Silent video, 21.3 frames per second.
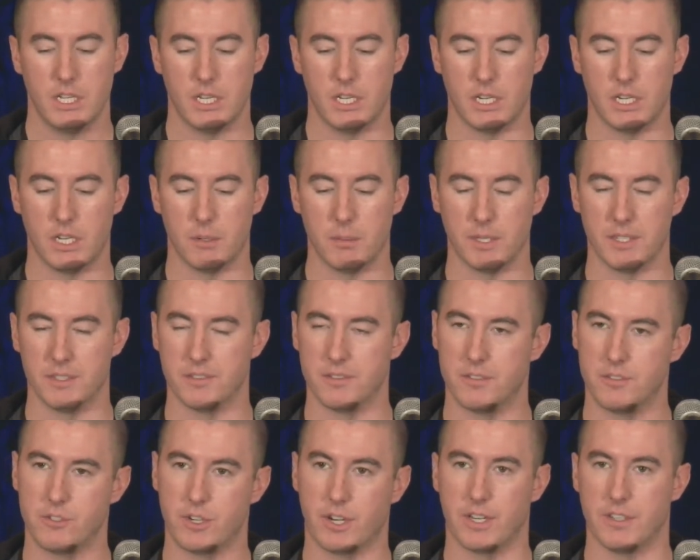and
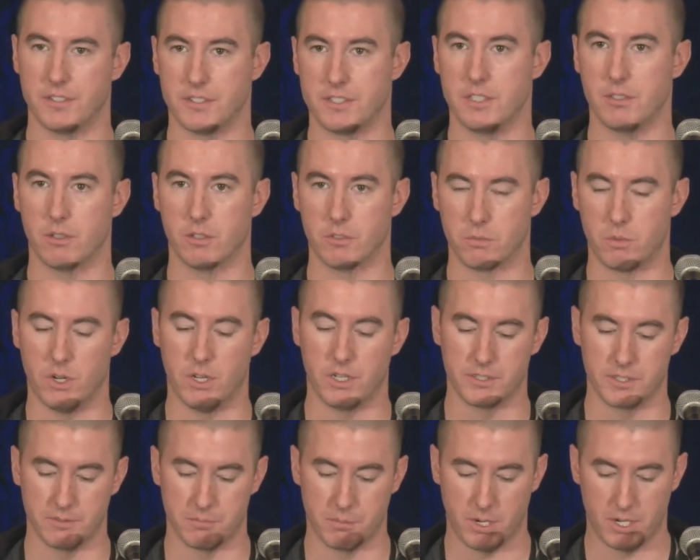try and steal those
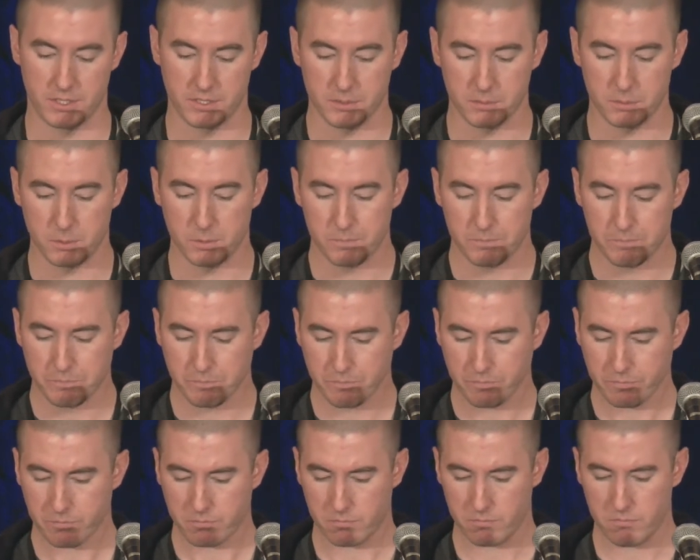wallets if possible.
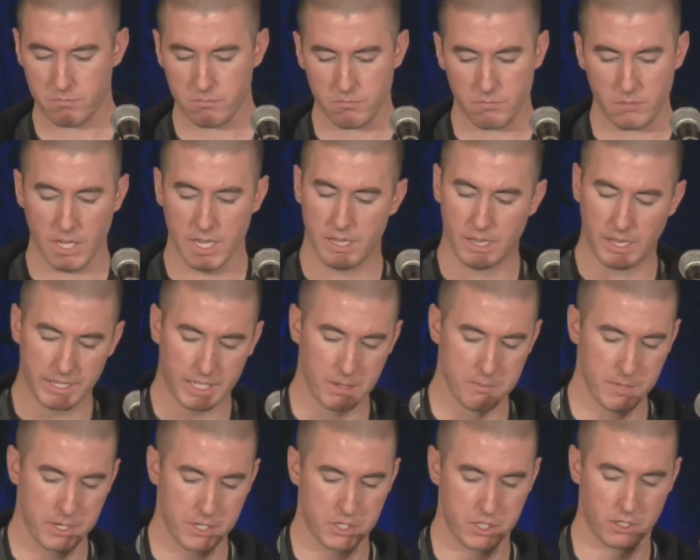And like I
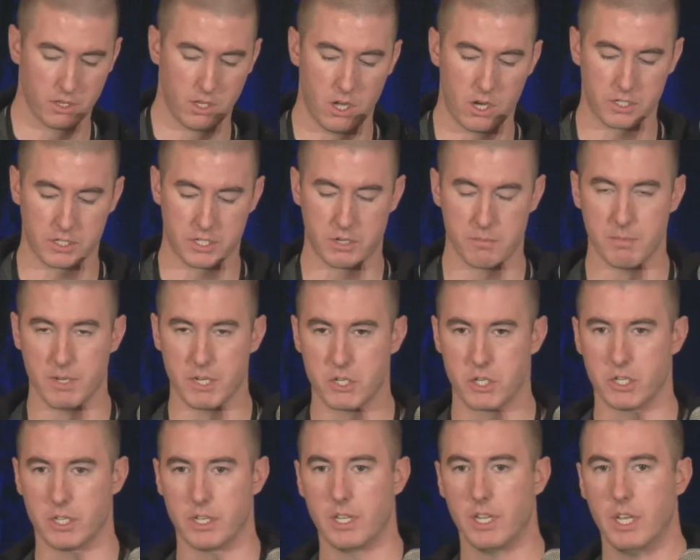mentioned, long-term
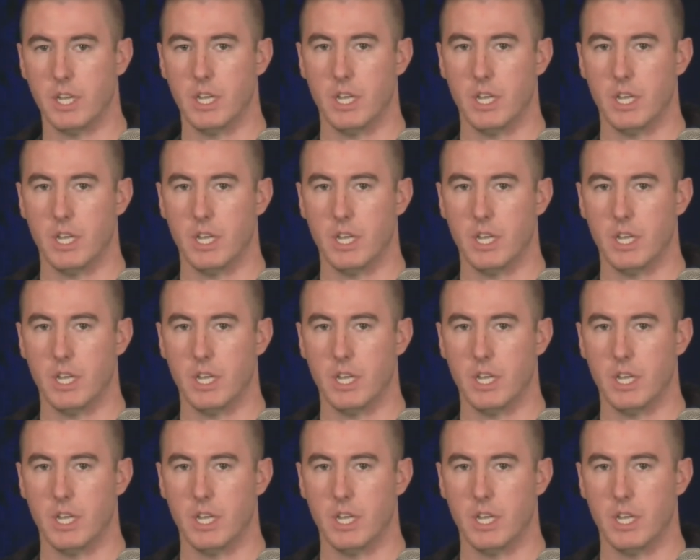mission,